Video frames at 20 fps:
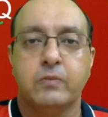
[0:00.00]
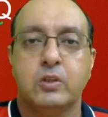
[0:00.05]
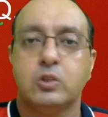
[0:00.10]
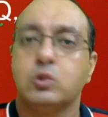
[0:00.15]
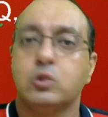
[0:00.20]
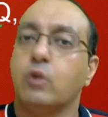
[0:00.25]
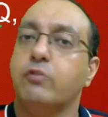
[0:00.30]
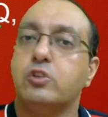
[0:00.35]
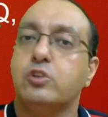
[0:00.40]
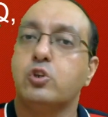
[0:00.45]

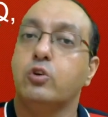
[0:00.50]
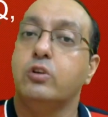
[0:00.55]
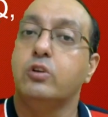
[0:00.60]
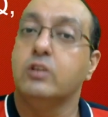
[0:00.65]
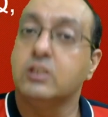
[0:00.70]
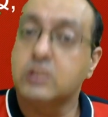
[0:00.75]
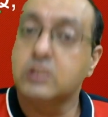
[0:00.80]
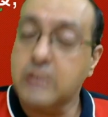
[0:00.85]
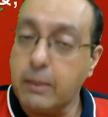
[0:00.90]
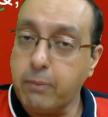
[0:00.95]
So we
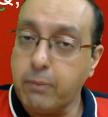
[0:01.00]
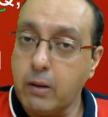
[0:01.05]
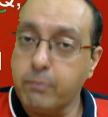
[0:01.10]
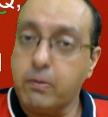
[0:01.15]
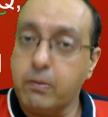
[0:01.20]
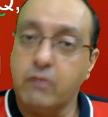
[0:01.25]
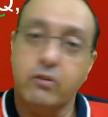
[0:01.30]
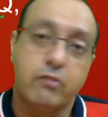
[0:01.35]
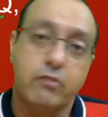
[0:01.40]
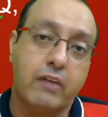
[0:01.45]
should step up
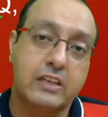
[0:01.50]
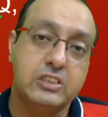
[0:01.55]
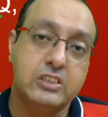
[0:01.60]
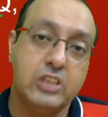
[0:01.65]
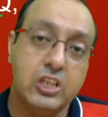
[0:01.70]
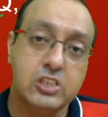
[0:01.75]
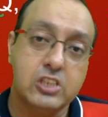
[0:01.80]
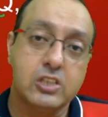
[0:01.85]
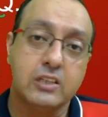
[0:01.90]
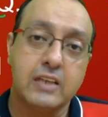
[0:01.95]
our
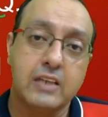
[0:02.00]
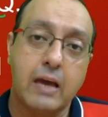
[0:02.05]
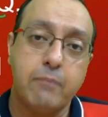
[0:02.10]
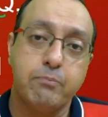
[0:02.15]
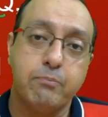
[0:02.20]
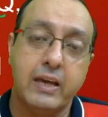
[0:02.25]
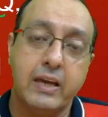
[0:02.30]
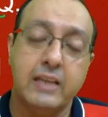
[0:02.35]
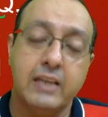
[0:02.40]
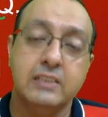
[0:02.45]
vaccination
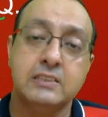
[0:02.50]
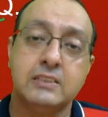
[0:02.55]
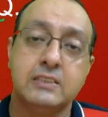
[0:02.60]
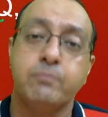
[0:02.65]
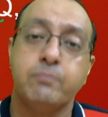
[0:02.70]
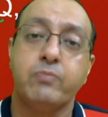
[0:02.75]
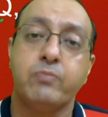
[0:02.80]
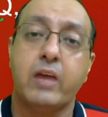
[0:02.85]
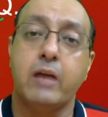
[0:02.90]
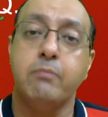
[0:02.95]

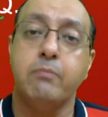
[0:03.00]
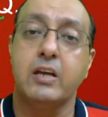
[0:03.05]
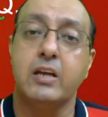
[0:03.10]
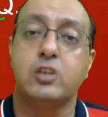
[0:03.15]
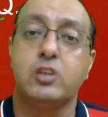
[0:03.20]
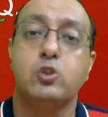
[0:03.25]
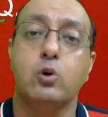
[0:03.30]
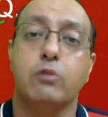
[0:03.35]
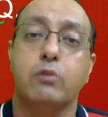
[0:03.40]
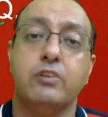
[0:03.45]
campaigns and make
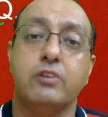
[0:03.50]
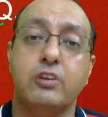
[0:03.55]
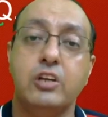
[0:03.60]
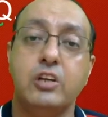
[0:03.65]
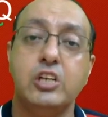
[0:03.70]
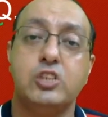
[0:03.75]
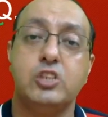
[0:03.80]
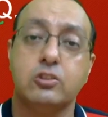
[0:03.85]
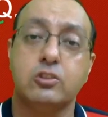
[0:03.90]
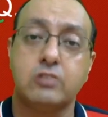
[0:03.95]
sure we
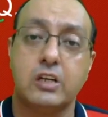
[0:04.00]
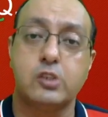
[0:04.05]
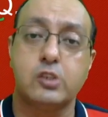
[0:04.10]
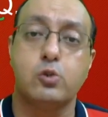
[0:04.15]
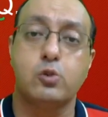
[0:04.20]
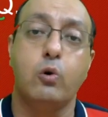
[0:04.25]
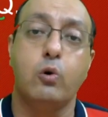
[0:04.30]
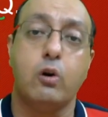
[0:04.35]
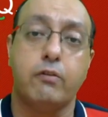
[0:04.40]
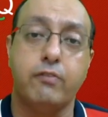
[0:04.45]
reach the
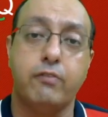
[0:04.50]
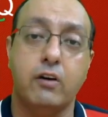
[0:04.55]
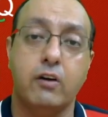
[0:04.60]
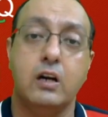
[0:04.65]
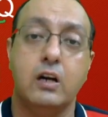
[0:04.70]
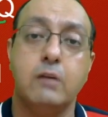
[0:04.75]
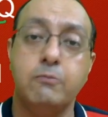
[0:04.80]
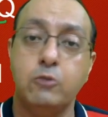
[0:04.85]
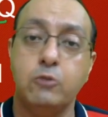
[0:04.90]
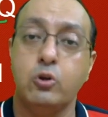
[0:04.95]
threshold of
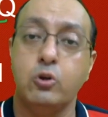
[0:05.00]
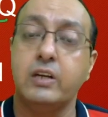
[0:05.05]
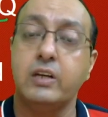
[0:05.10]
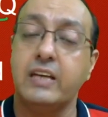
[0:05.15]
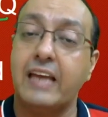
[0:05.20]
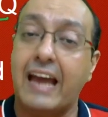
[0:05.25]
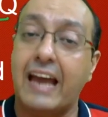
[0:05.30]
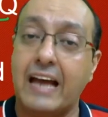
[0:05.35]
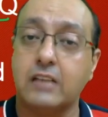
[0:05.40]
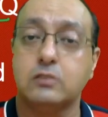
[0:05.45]
herd
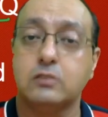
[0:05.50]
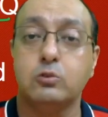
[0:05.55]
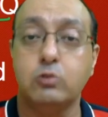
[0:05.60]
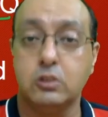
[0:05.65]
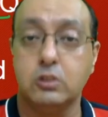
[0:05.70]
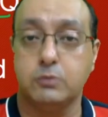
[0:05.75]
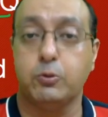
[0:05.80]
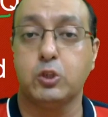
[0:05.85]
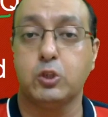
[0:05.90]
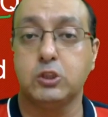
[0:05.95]
immunity as soon
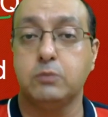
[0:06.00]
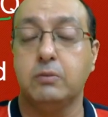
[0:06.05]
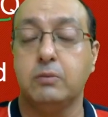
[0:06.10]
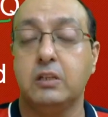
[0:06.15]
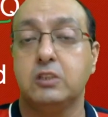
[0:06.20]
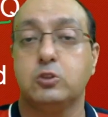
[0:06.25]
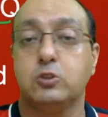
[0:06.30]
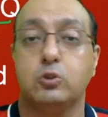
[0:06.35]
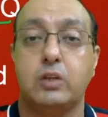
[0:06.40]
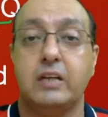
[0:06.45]
as
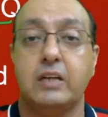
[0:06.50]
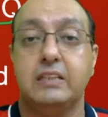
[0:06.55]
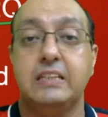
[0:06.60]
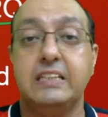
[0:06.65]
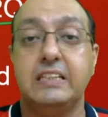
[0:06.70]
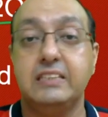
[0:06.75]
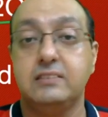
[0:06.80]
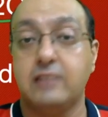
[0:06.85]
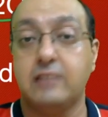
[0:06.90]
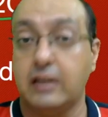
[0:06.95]
possible so that
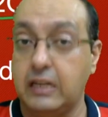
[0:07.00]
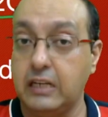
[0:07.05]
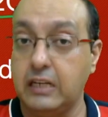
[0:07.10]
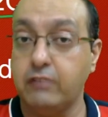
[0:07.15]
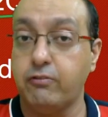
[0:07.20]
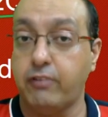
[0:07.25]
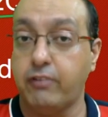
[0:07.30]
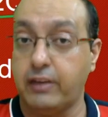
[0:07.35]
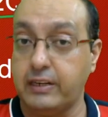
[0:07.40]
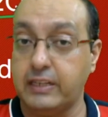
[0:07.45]
these
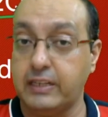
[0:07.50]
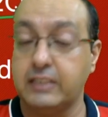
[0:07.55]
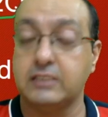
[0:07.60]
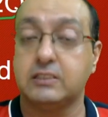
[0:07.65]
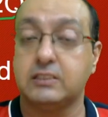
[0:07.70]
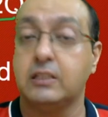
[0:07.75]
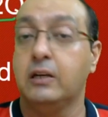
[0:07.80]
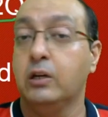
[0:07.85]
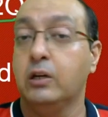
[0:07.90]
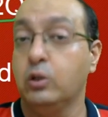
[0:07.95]
deadly
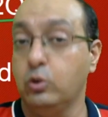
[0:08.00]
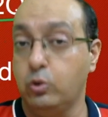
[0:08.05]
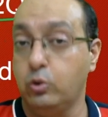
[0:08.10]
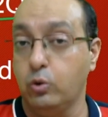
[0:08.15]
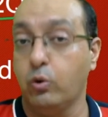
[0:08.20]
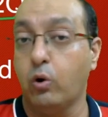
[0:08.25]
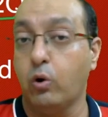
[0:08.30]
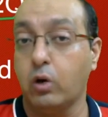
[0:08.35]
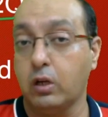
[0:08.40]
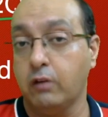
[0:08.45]
variants
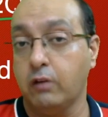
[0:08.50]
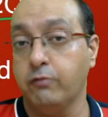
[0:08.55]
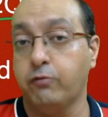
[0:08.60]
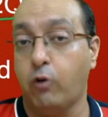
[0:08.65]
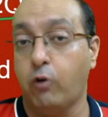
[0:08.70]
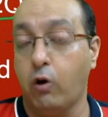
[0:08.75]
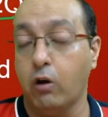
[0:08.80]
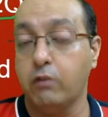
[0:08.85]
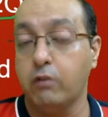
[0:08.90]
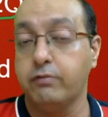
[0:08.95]
do not
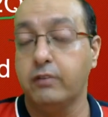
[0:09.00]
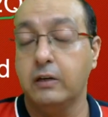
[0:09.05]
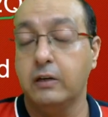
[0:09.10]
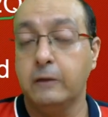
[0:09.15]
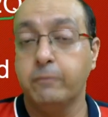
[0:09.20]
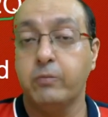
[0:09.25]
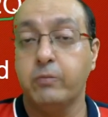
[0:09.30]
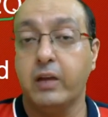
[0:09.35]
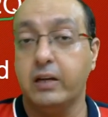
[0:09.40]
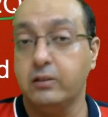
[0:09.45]
evolve
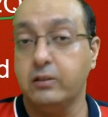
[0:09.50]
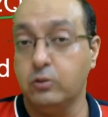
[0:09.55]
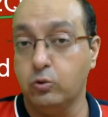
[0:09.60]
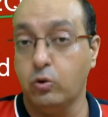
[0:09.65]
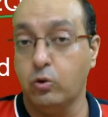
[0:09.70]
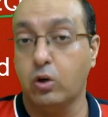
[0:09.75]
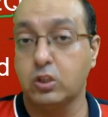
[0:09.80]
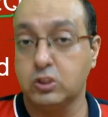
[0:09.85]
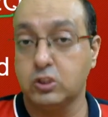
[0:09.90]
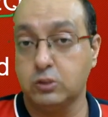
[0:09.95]
and do
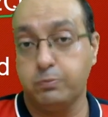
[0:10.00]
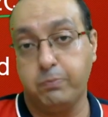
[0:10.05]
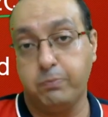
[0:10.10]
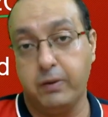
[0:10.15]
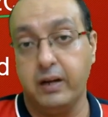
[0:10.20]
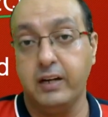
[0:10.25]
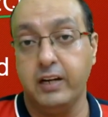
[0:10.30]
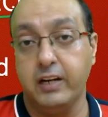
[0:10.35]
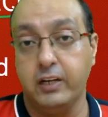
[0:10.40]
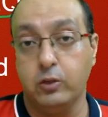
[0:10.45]
not
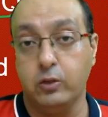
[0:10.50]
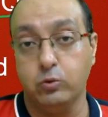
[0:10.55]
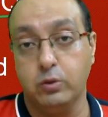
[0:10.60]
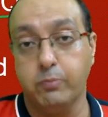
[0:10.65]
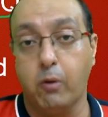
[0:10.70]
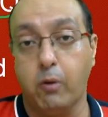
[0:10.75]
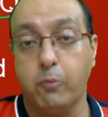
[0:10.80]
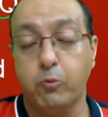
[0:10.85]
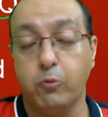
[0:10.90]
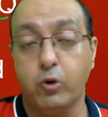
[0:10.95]
spread into the
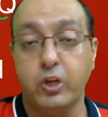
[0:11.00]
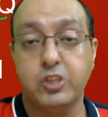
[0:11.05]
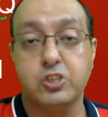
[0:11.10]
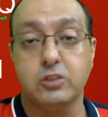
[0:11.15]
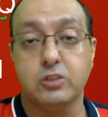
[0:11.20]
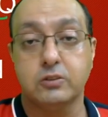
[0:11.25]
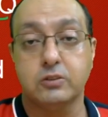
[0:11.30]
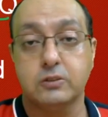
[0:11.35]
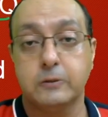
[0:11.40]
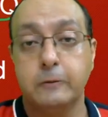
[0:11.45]

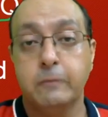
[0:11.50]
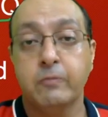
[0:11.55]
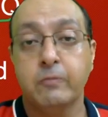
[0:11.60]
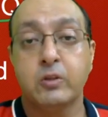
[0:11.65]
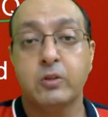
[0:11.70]
populations.